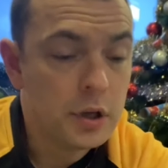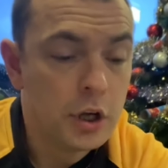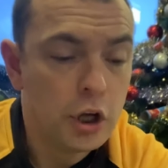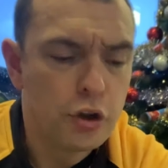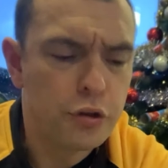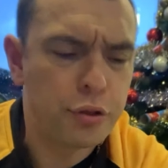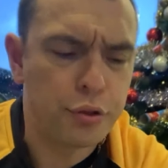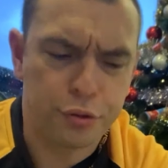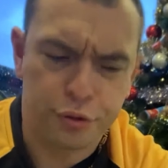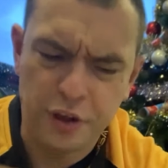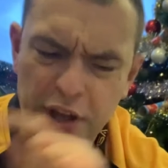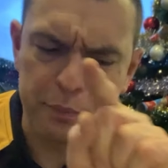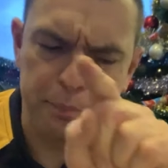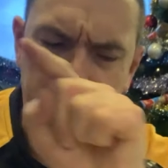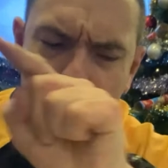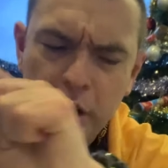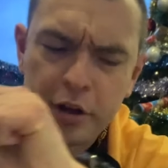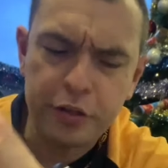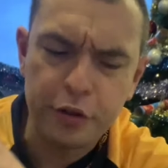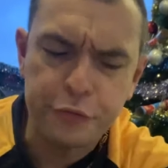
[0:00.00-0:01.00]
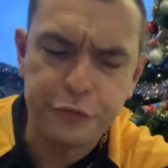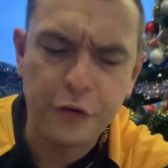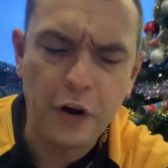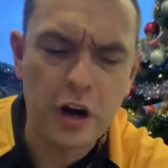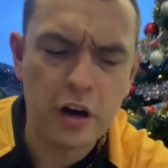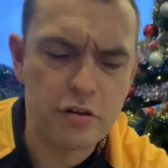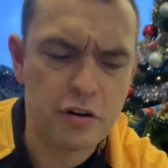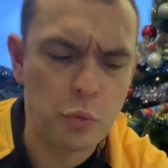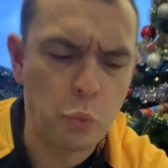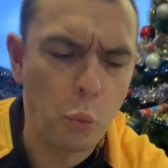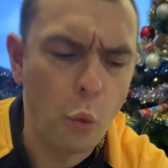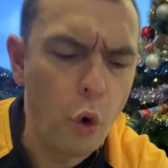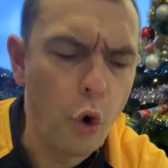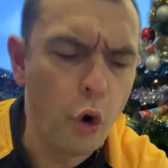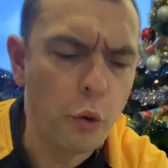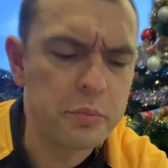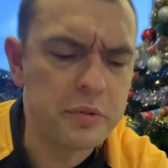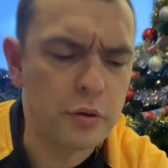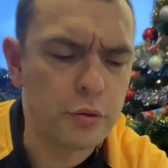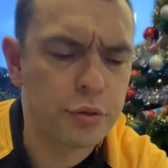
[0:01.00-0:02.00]
Sit by the fire and
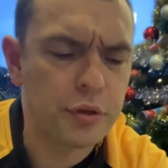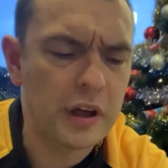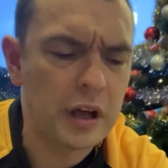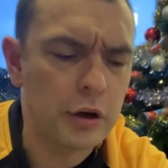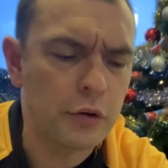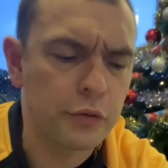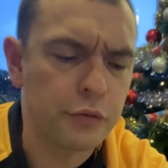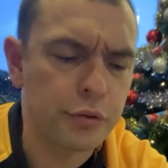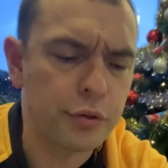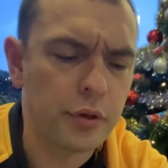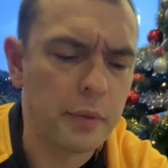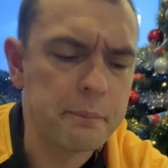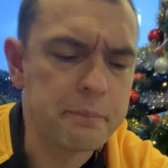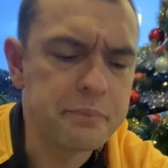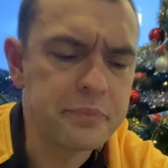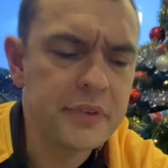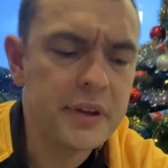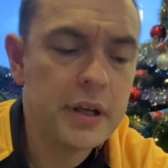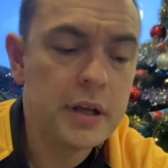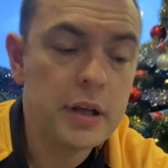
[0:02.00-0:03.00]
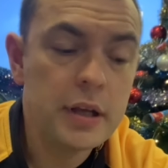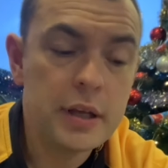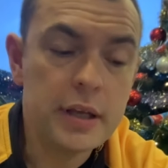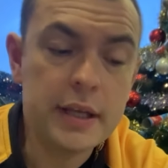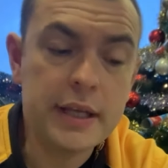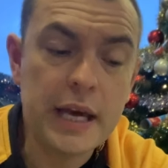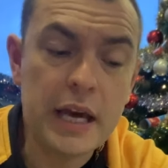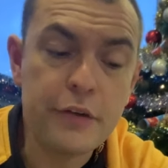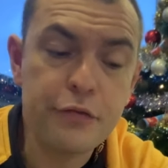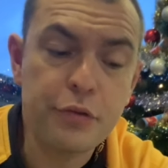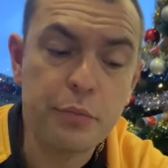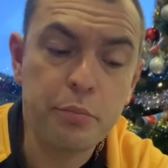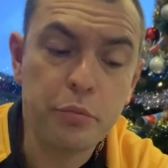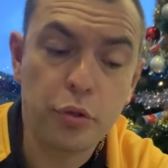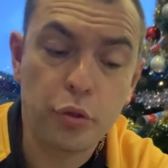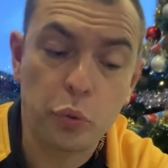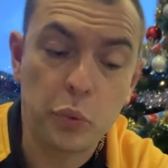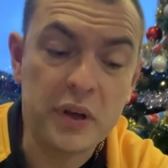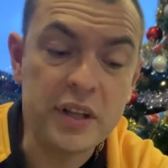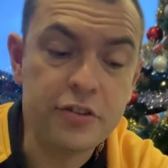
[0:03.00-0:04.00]
warm yourselves. He gave them
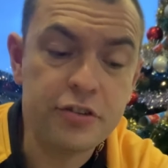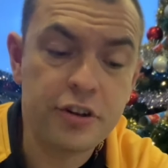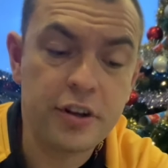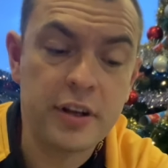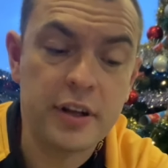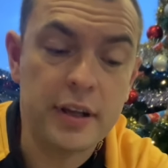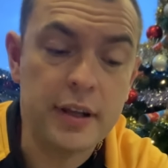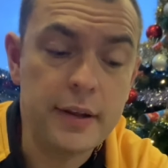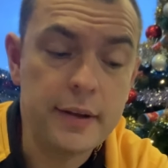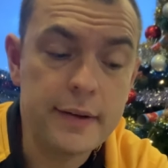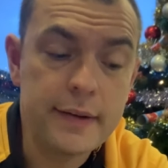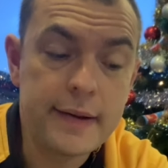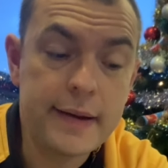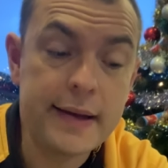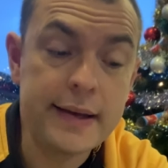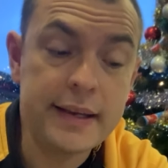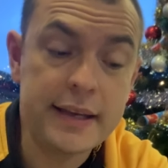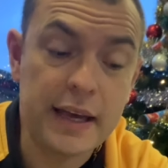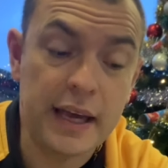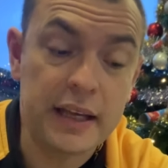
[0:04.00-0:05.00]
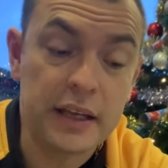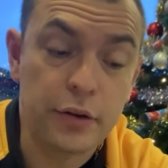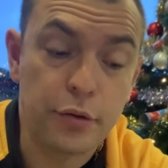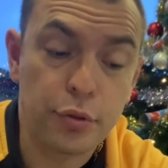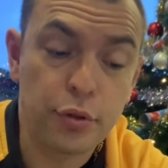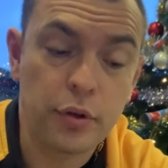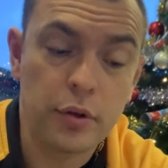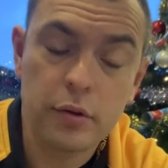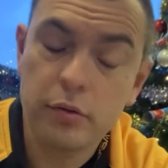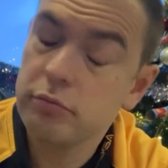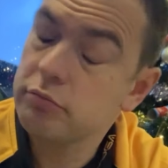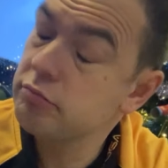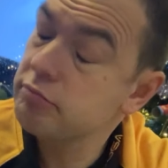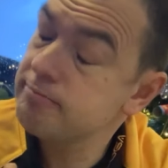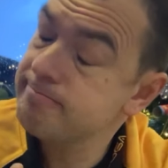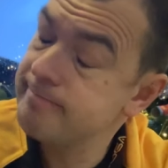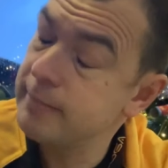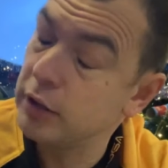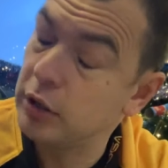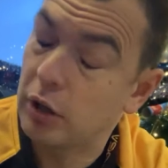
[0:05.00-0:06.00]
sweet tea and cakes
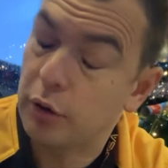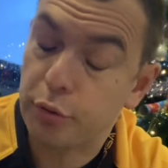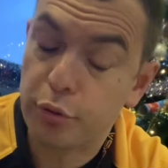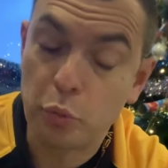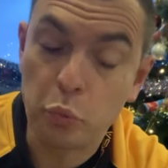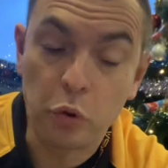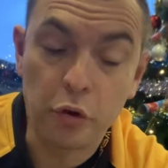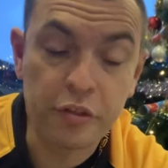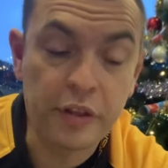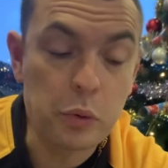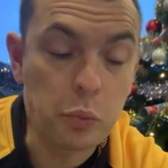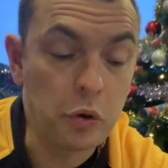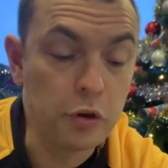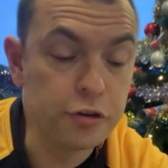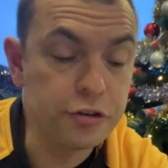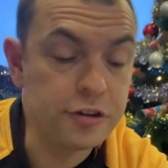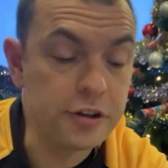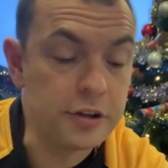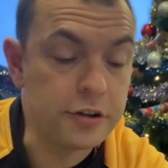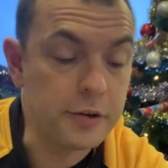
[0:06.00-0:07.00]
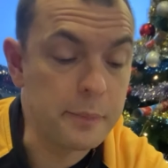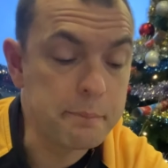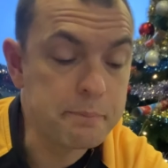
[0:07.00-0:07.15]
and asked them what they wanted.